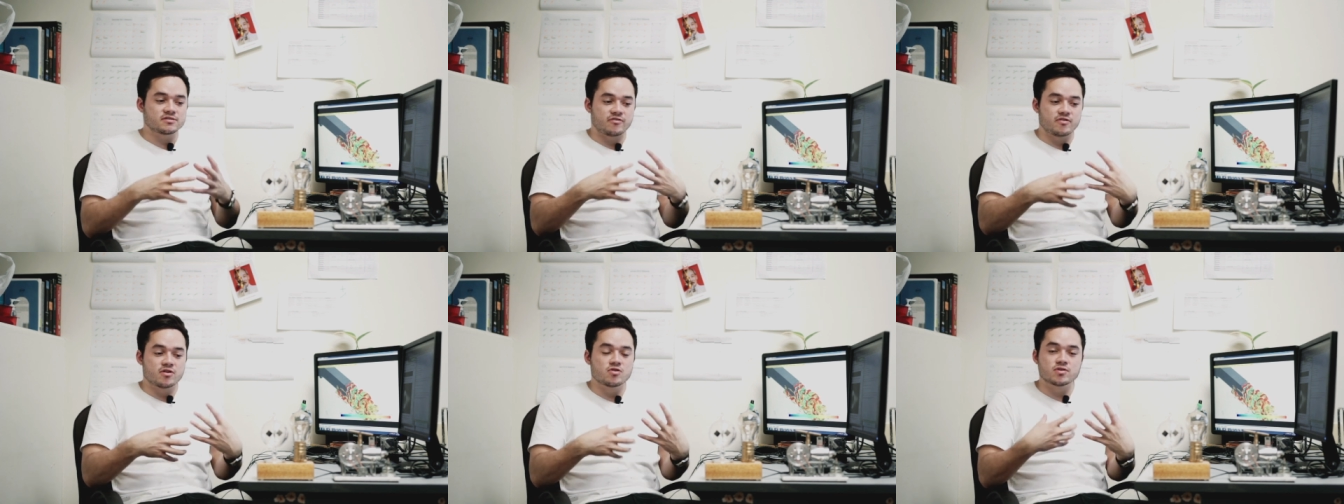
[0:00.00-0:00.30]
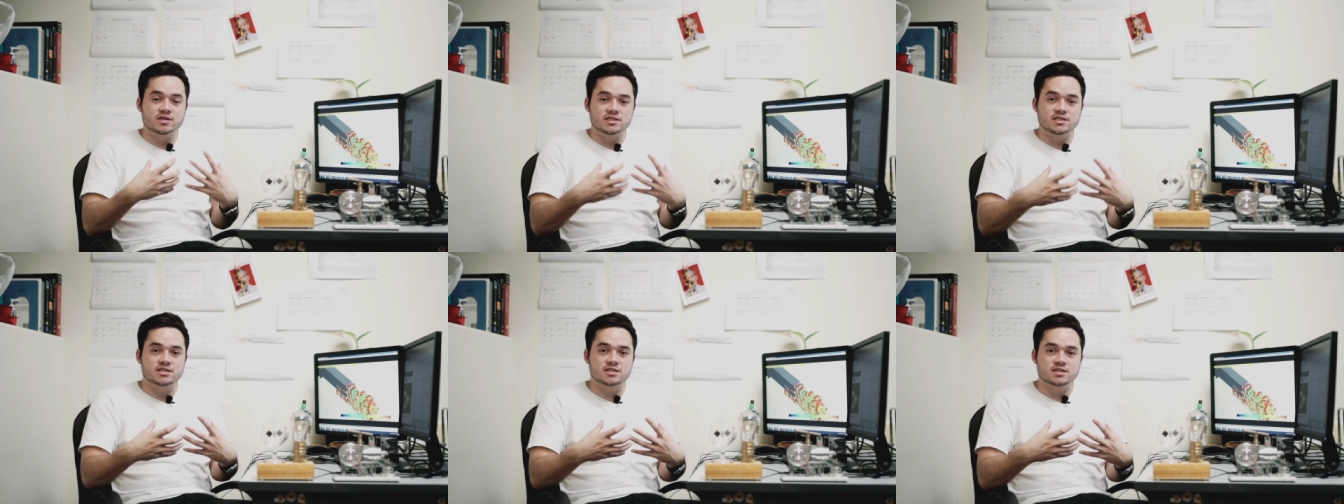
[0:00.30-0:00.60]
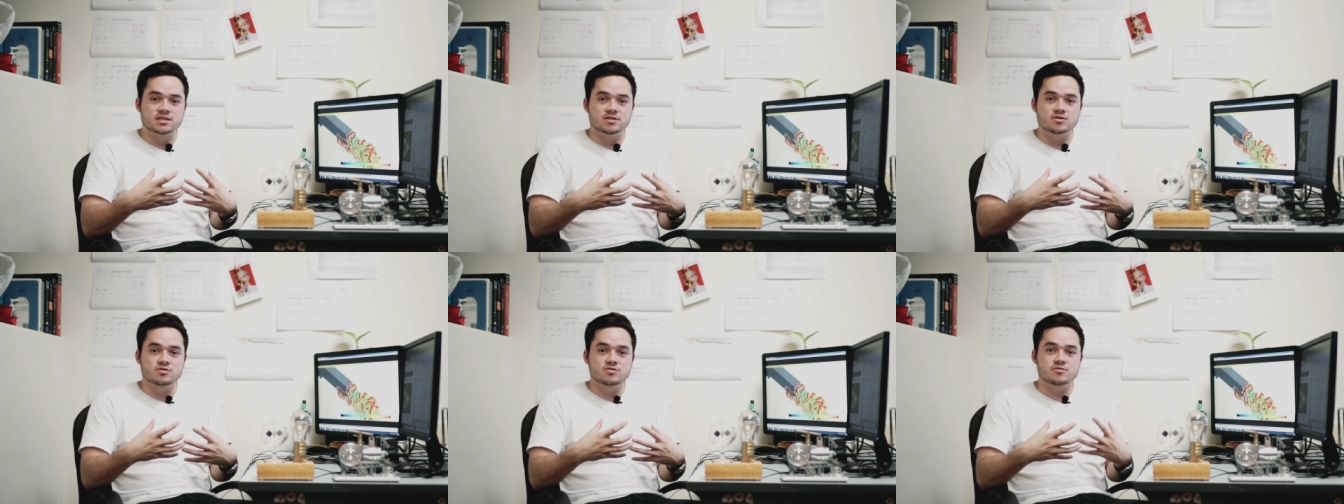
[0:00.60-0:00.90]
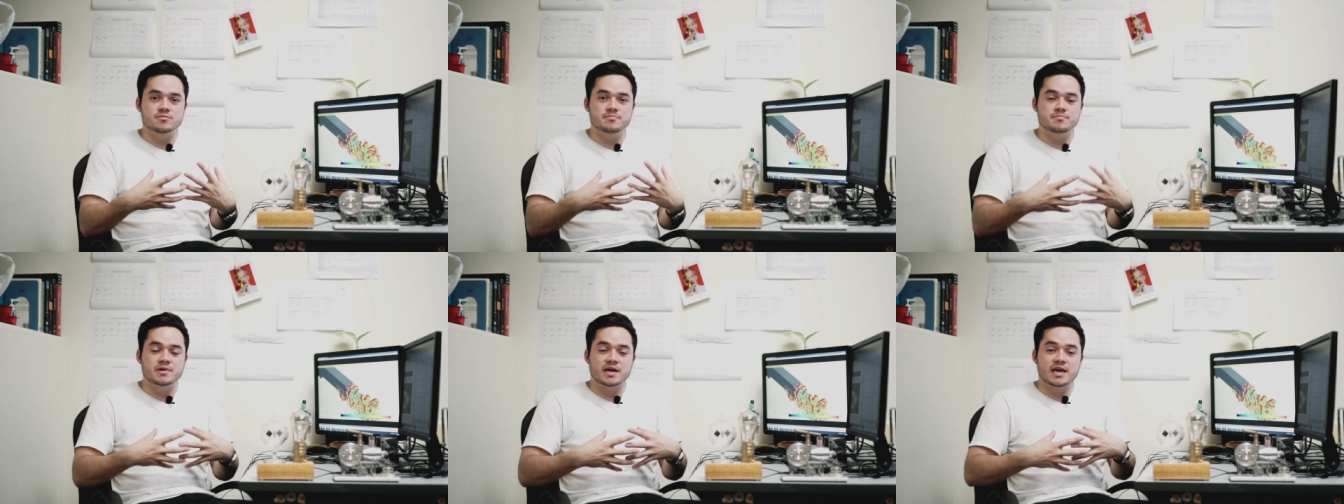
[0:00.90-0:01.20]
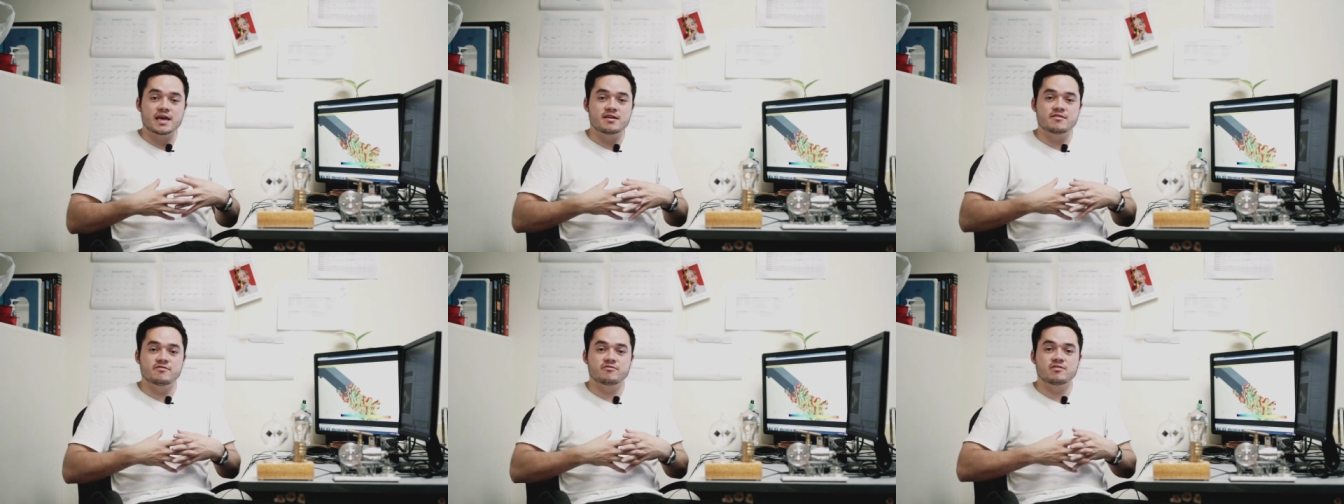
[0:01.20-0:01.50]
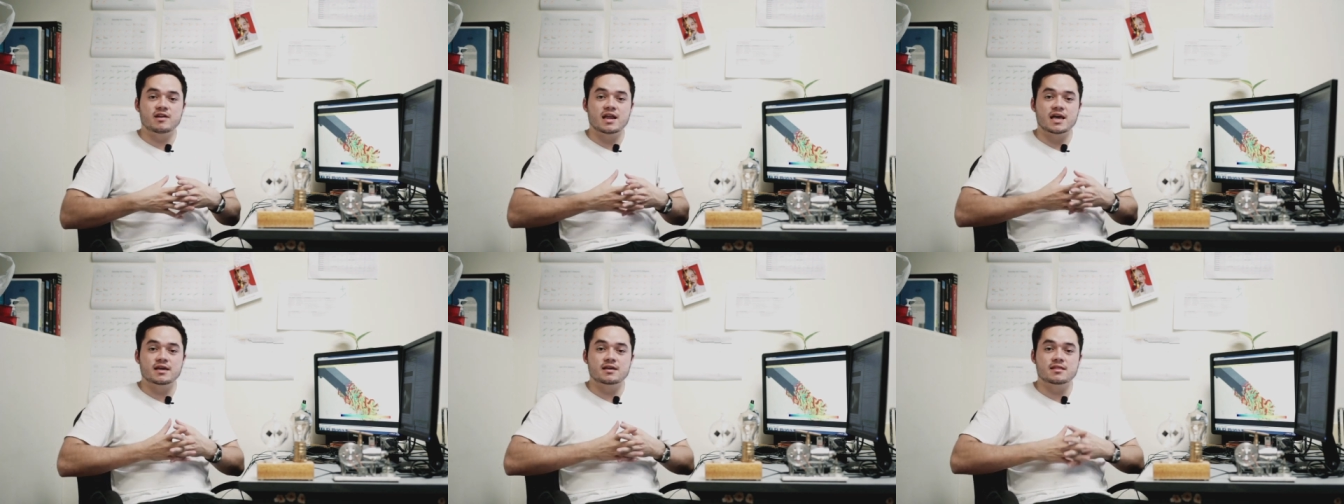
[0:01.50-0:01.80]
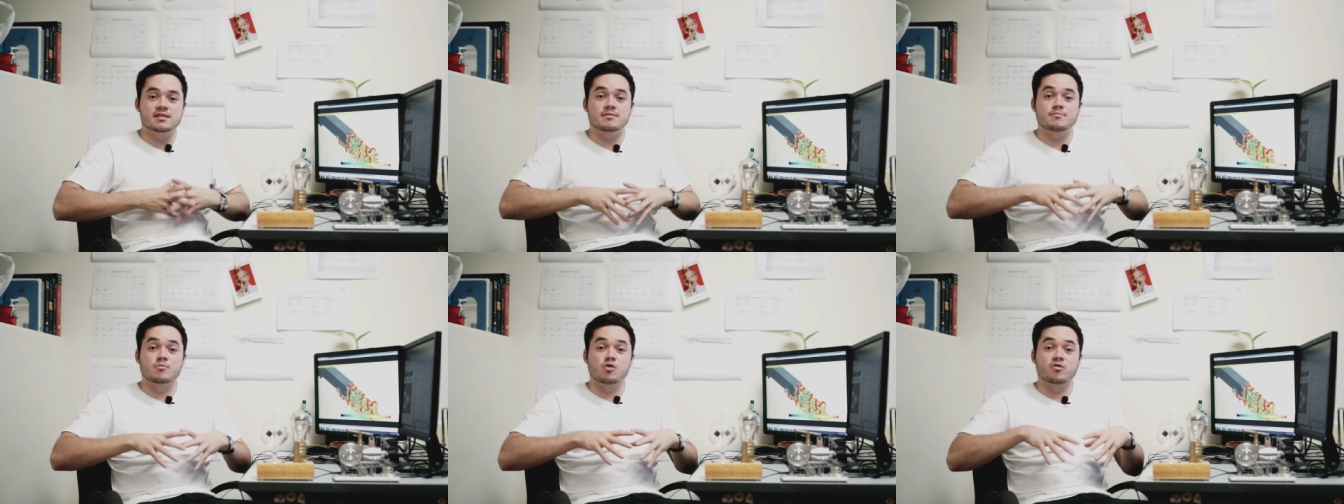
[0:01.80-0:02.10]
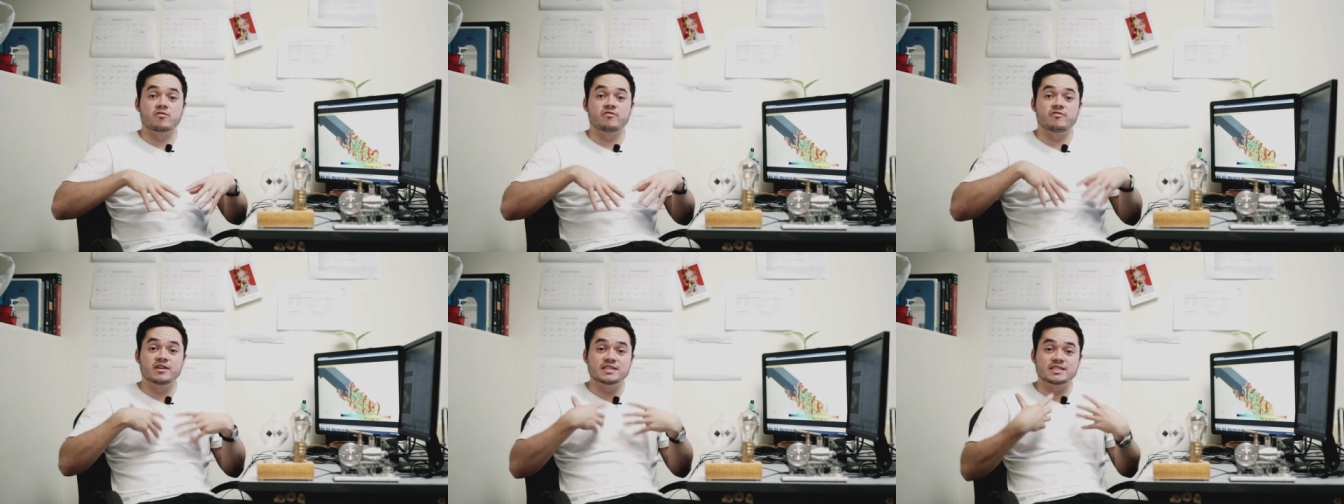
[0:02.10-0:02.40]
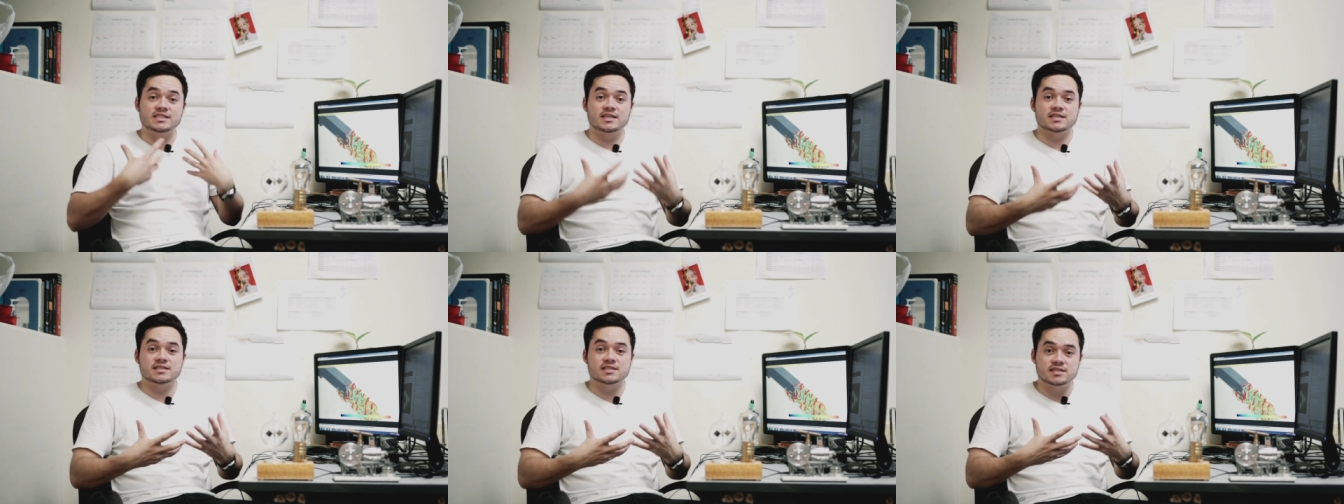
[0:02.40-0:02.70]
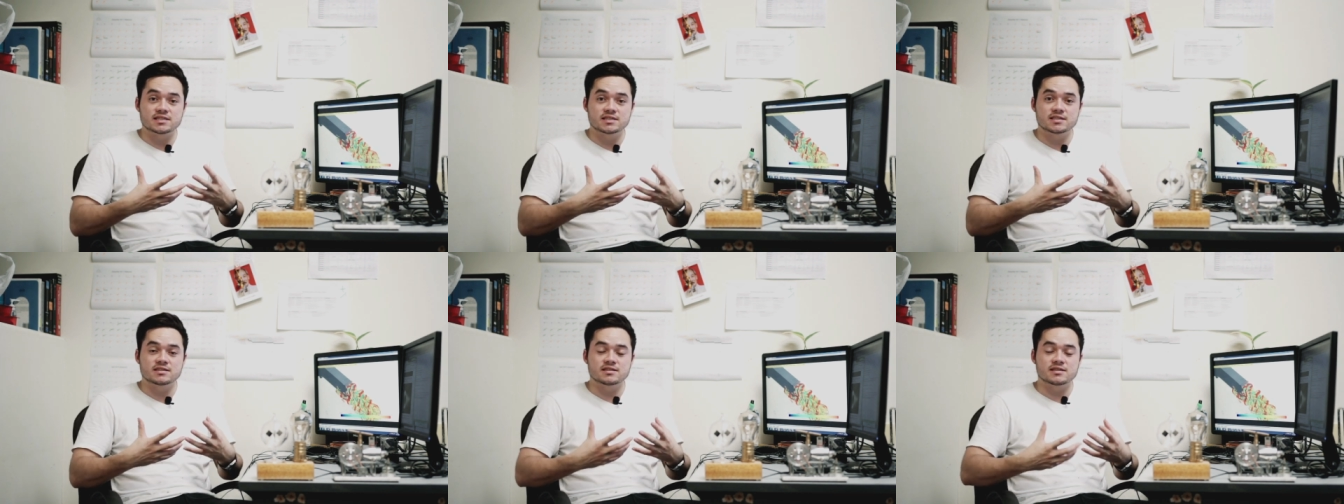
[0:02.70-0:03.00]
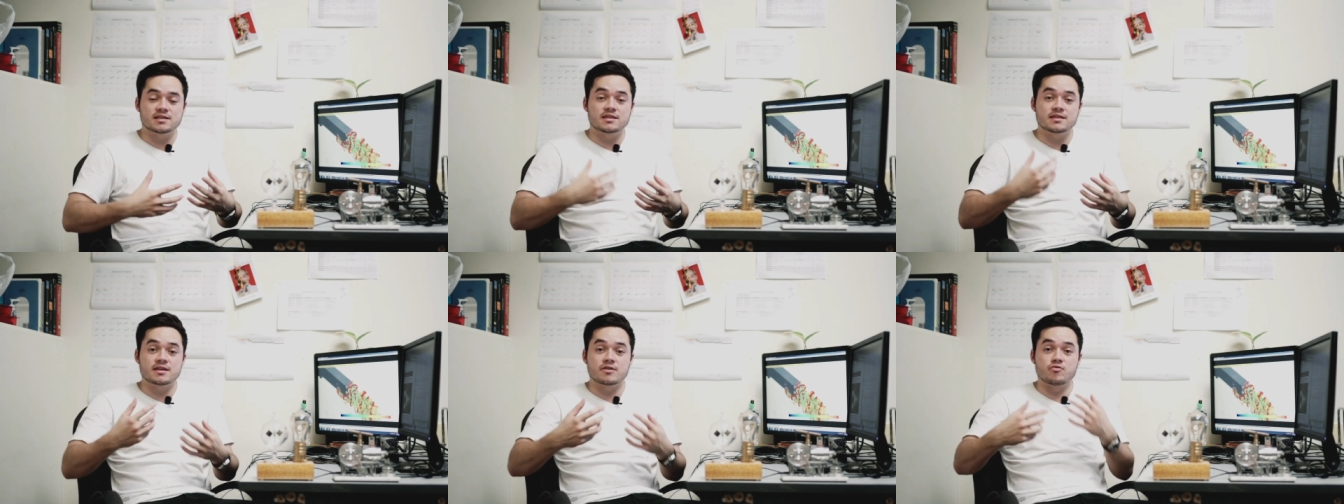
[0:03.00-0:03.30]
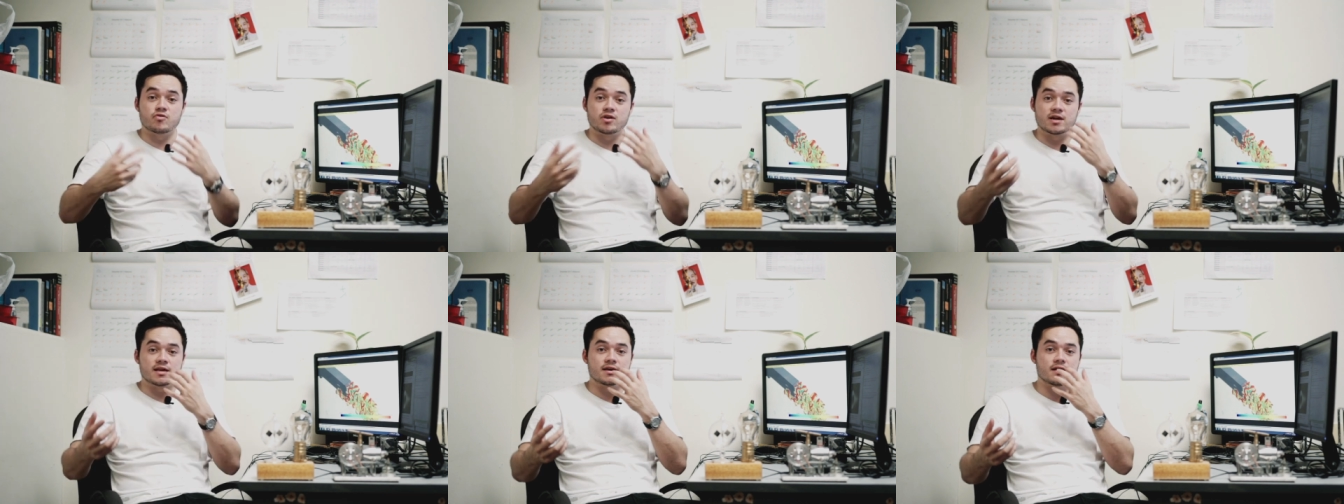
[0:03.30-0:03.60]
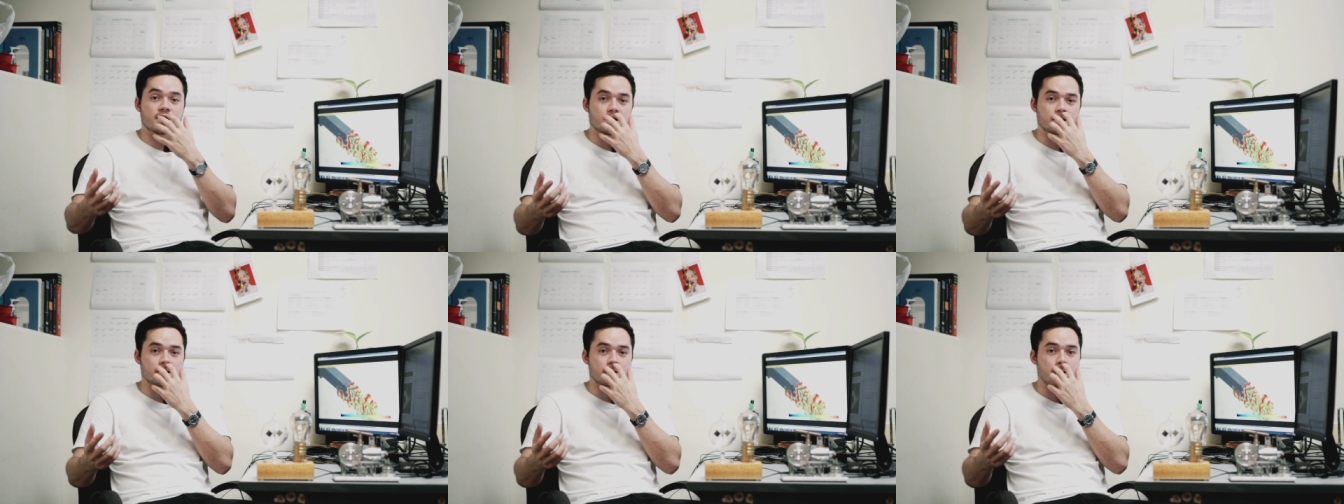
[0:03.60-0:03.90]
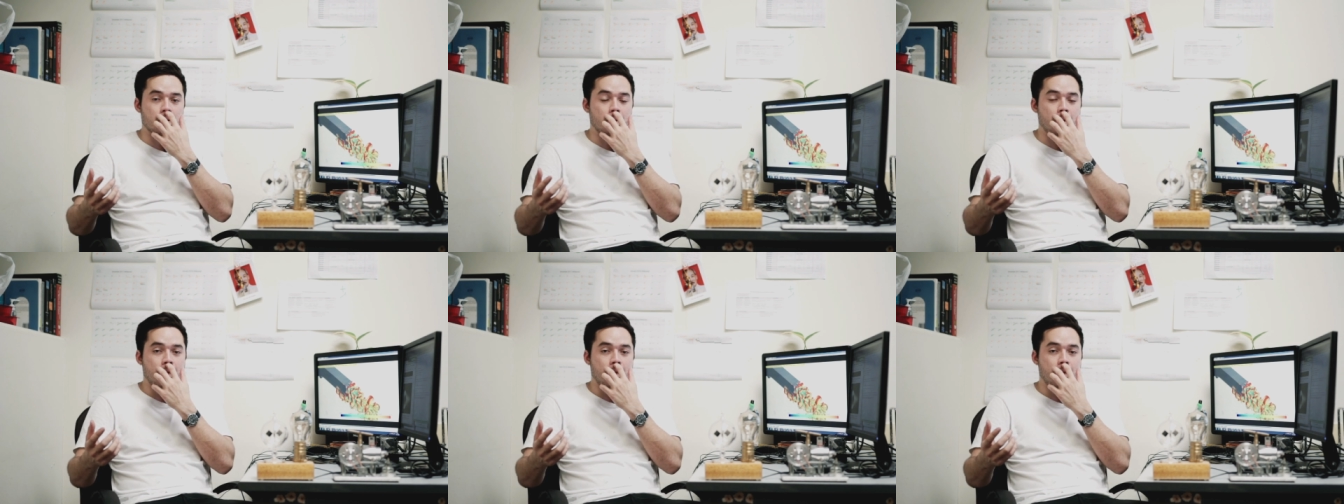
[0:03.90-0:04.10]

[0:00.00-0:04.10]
fluids to behave like they're more viscous than they really are.